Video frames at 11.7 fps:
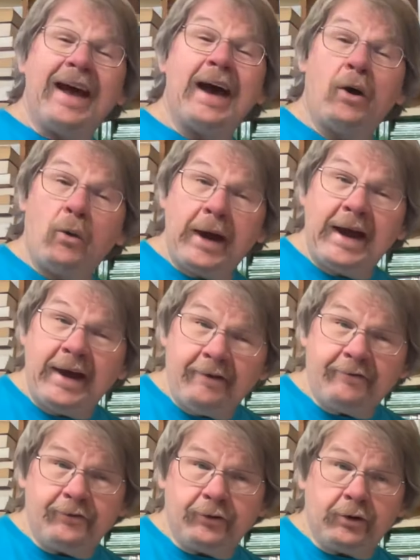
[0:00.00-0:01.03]

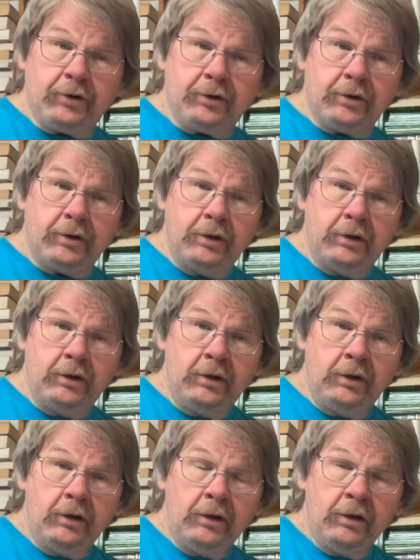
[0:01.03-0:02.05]
However,
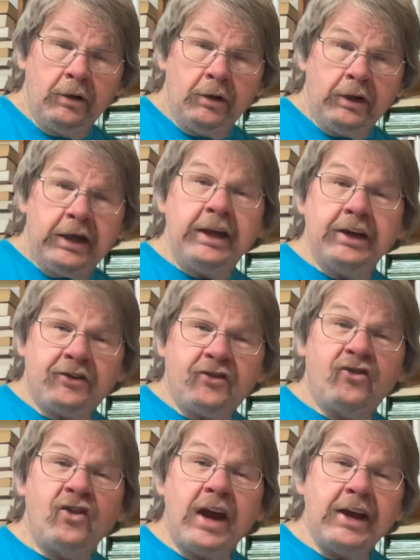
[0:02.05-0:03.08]
he
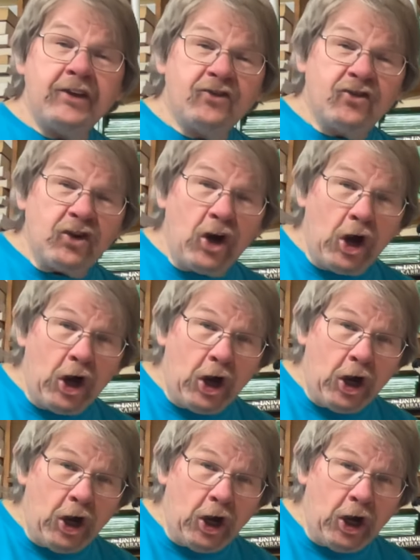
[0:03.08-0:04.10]
exchanged
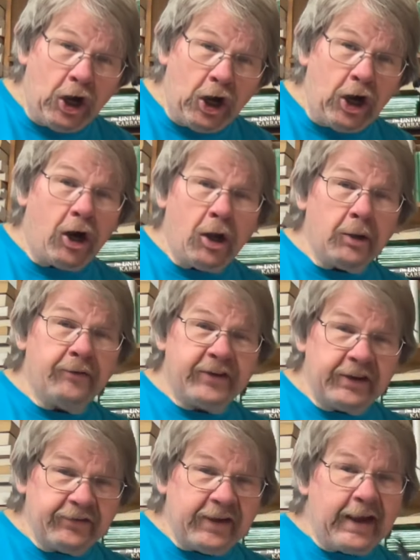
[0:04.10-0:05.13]
all of
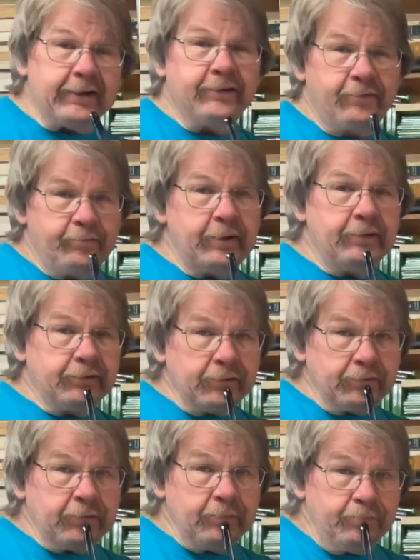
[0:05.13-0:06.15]
his active
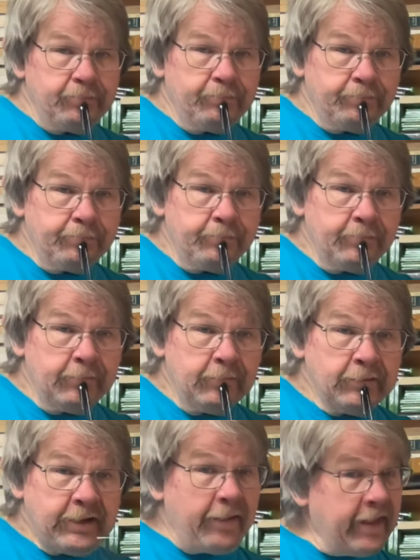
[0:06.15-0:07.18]
pieces.
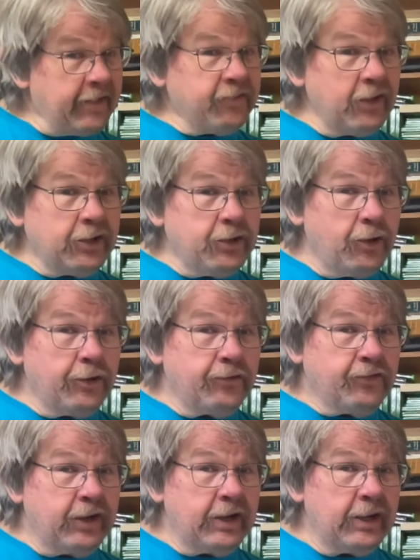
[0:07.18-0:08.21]
Now that's
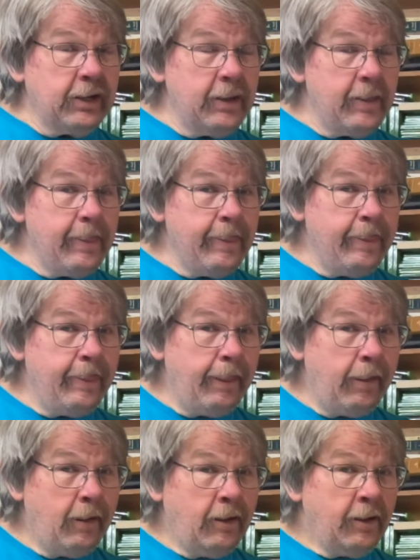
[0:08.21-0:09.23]
encouraging
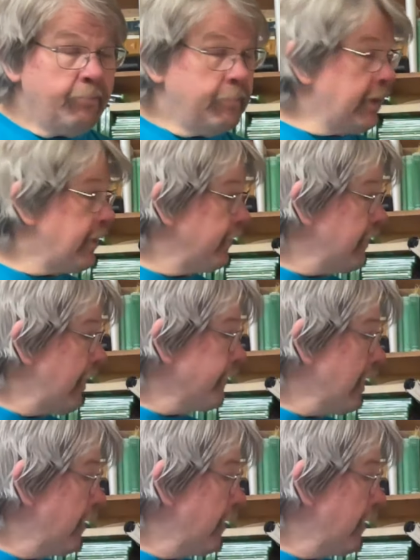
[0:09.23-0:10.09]
because I've